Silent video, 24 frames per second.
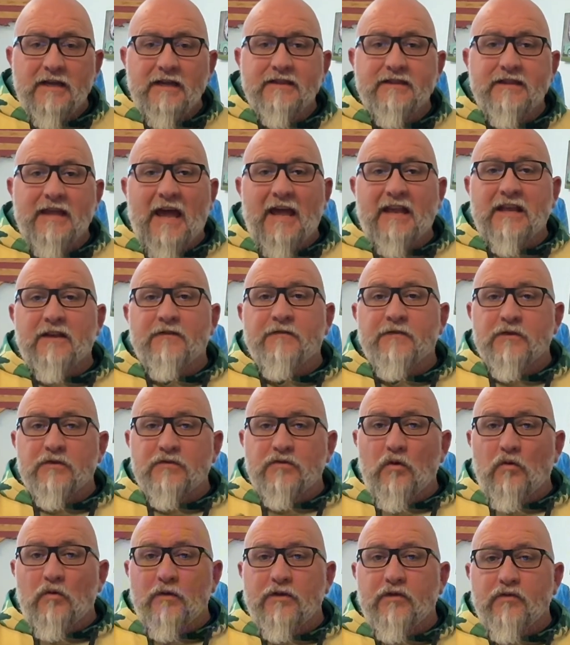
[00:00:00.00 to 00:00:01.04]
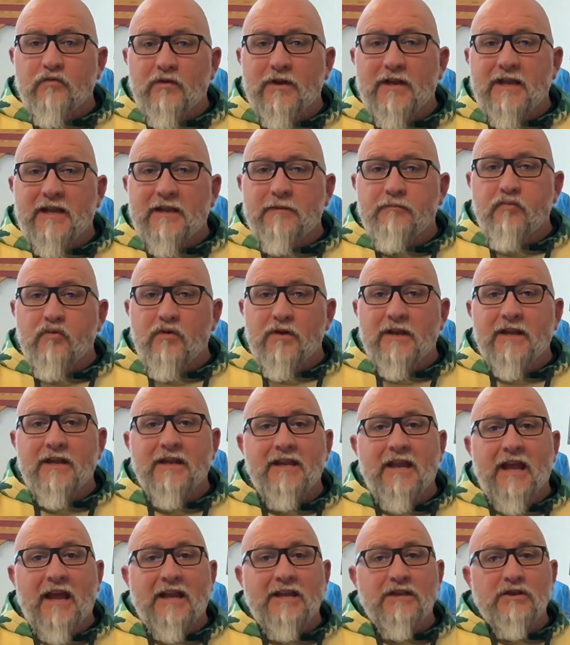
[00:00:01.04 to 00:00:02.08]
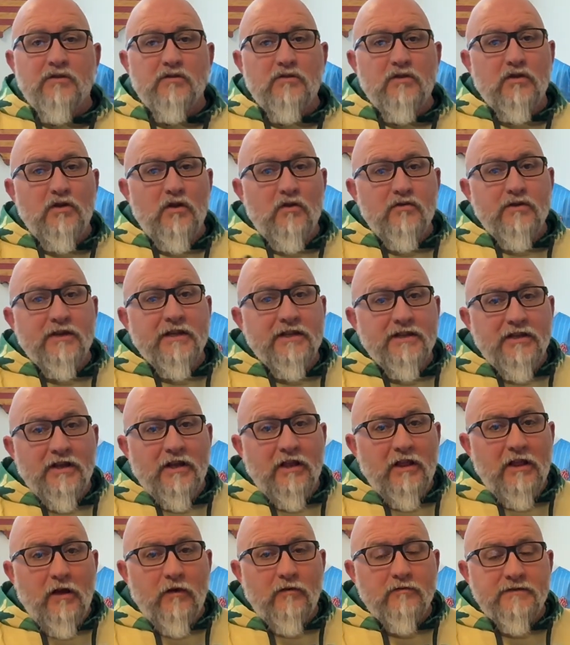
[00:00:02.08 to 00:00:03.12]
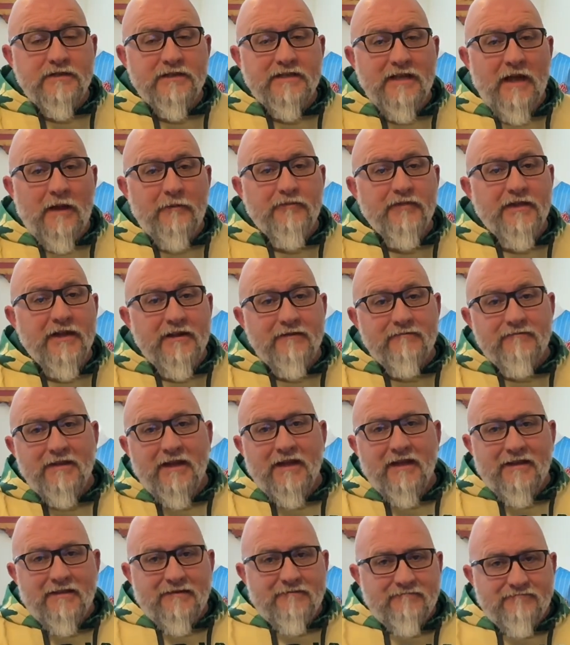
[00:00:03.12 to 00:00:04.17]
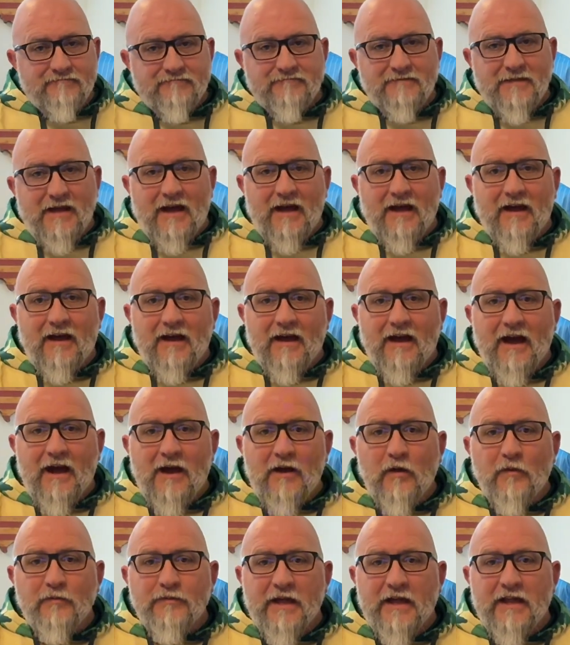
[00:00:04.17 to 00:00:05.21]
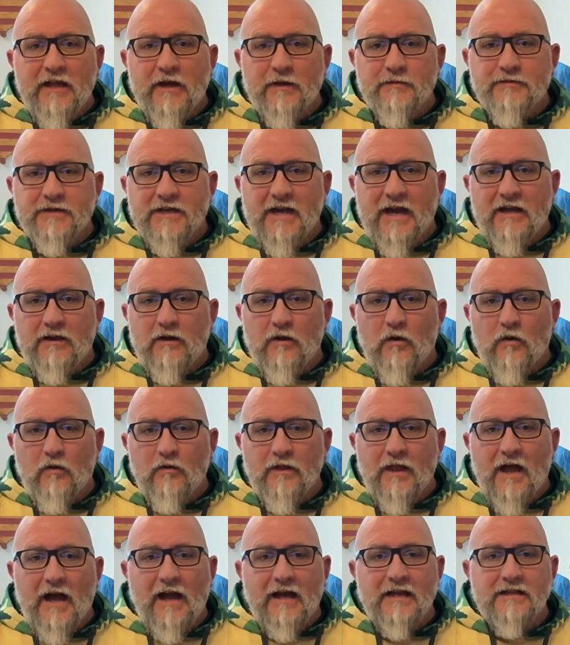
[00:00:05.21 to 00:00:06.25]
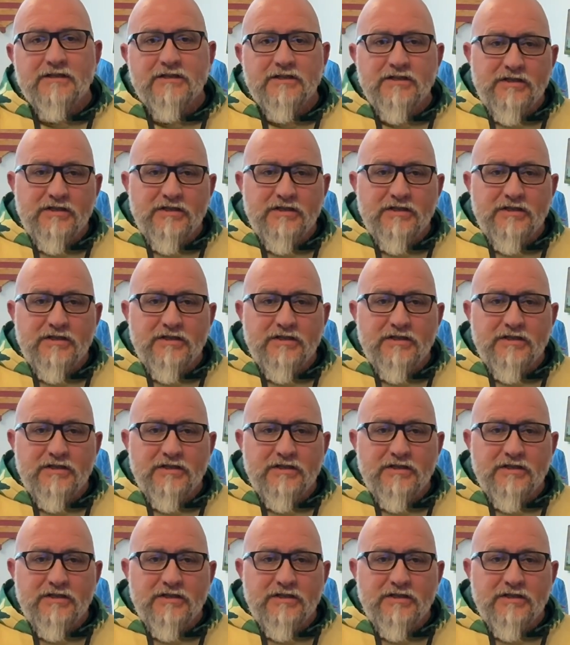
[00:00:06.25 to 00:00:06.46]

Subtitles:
That if you're doing 3D printing and you're learning to clone something, I hope that helped you out a whole lot.